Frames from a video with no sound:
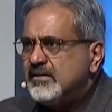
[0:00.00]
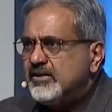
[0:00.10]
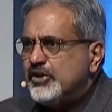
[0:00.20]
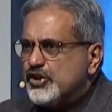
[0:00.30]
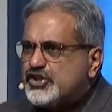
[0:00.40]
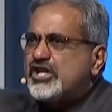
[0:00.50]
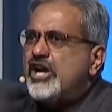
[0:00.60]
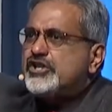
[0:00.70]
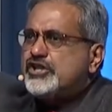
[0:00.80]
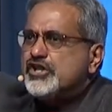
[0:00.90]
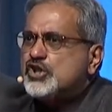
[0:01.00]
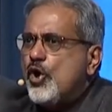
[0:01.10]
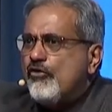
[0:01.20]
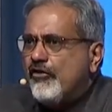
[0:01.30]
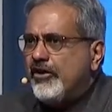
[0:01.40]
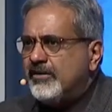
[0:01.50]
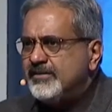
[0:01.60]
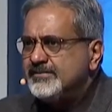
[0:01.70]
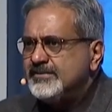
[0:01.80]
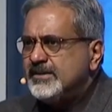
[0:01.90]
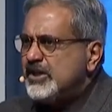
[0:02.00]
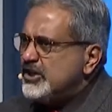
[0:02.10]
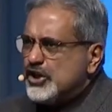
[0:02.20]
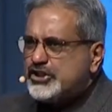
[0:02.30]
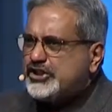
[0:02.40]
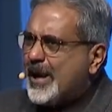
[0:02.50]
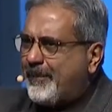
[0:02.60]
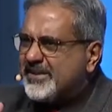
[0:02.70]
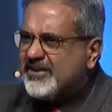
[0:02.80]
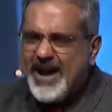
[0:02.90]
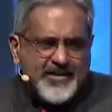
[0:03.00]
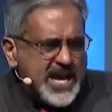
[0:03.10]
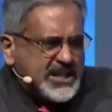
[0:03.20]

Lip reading: Your search is over. Your ship has arrived.